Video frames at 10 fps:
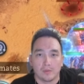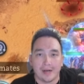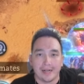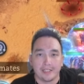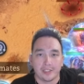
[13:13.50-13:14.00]

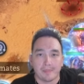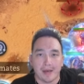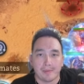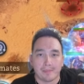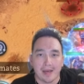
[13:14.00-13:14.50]
Why didn't she
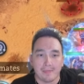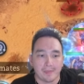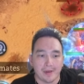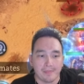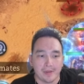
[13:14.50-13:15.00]
pop it? Pop
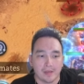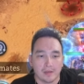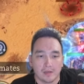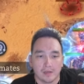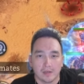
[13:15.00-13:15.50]
it. Pop it.
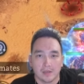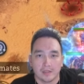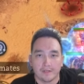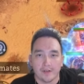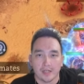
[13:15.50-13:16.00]

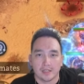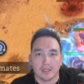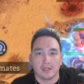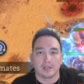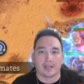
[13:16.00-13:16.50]
Fuck.
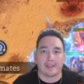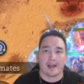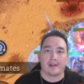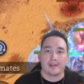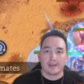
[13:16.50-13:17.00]
Okay,
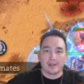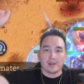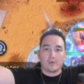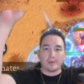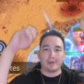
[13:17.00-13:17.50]
there.
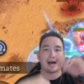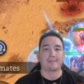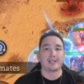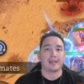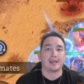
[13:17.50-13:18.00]
We
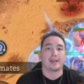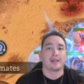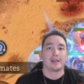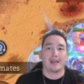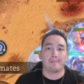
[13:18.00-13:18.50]
popped it.
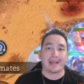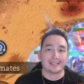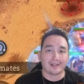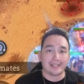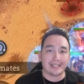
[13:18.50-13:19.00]
And
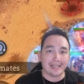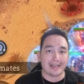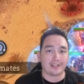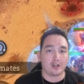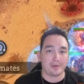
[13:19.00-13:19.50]
basically, he
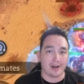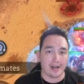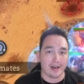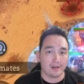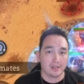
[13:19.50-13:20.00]
can't kill me
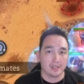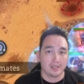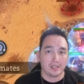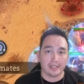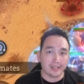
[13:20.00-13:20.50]
right now.
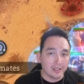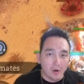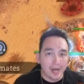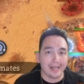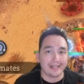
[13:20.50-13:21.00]
He can
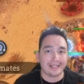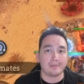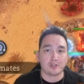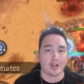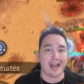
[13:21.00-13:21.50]
go ahead and
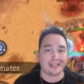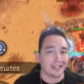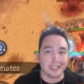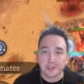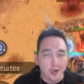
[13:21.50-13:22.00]
keep trying.
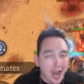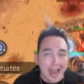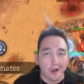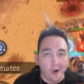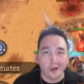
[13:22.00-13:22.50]
He can
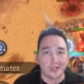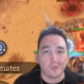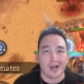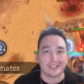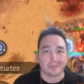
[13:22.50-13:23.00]
try all he
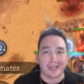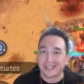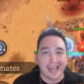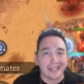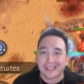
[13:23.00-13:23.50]
wants, but
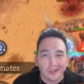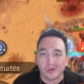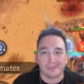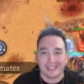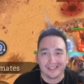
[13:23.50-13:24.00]
he ain't
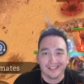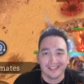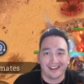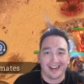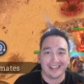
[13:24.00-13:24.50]
killing me.
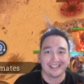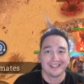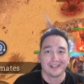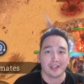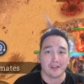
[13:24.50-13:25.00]
All right?
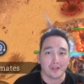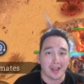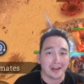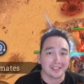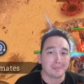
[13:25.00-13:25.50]
But then
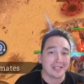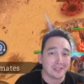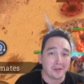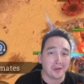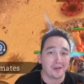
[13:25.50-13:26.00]
Valeriya's
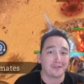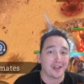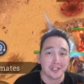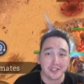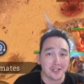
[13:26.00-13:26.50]
basically going to
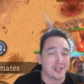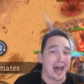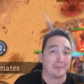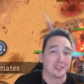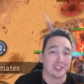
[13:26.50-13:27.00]
finish the
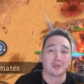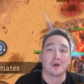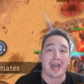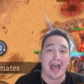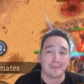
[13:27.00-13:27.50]
job. She's
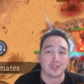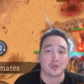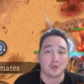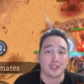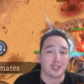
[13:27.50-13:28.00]
going to
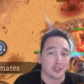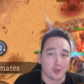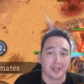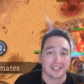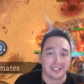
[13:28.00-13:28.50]
absolutely
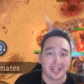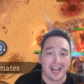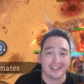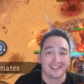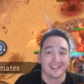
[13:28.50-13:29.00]
destroy this guy.